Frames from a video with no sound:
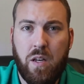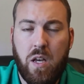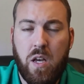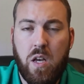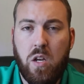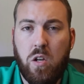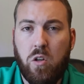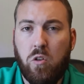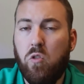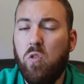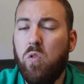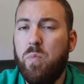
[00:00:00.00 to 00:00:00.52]

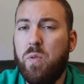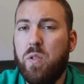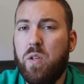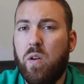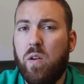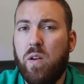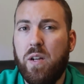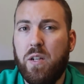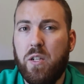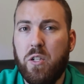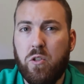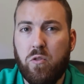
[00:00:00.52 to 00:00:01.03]
Groups are
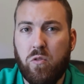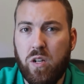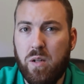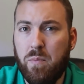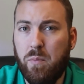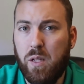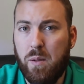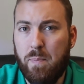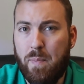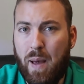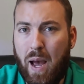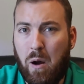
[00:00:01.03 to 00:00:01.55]
an
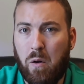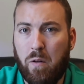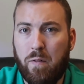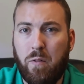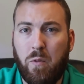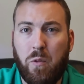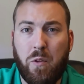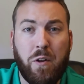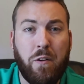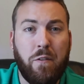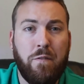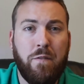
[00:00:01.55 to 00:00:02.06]
extremely
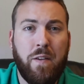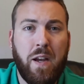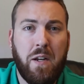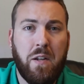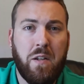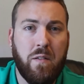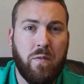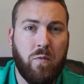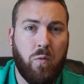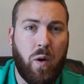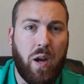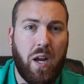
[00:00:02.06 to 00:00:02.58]
powerful and
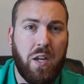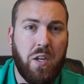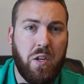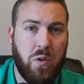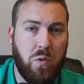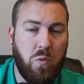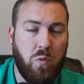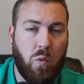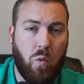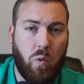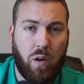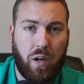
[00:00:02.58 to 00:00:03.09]
effective way
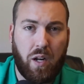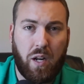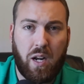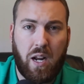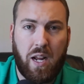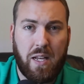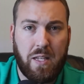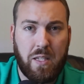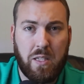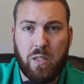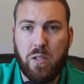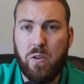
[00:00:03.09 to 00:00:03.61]
to
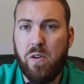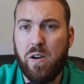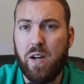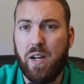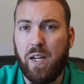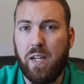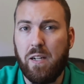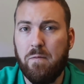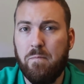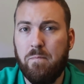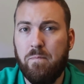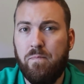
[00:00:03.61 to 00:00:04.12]
organize learning.